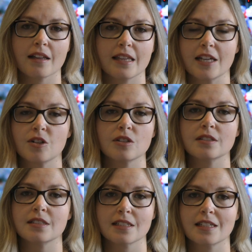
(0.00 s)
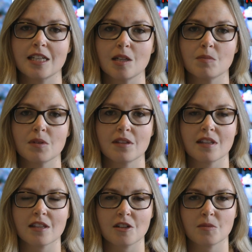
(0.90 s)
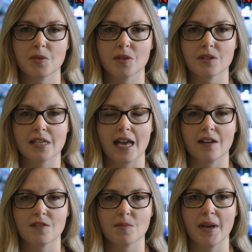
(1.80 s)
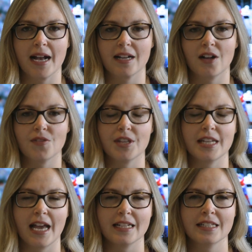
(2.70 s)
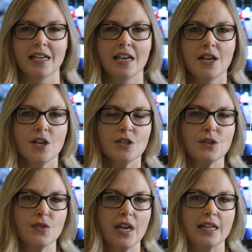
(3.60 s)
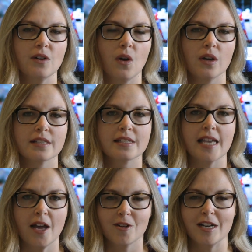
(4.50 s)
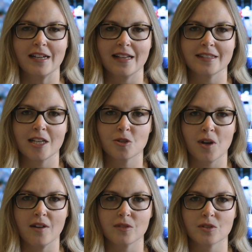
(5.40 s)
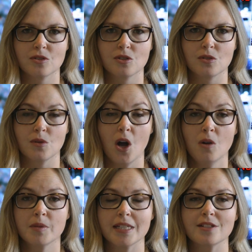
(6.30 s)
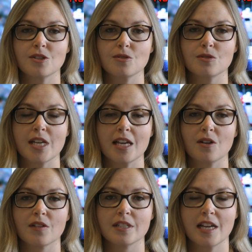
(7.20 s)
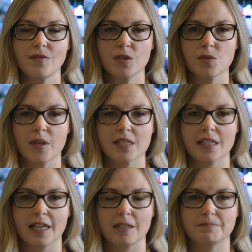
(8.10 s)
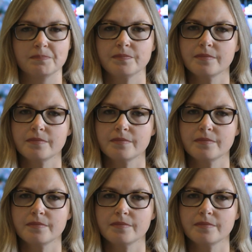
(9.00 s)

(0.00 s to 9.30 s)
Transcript: they couldn't keep the Thunderbirds out of the back of the net. So then on Saturday night, they traveled to Albany to take on the Devils once again.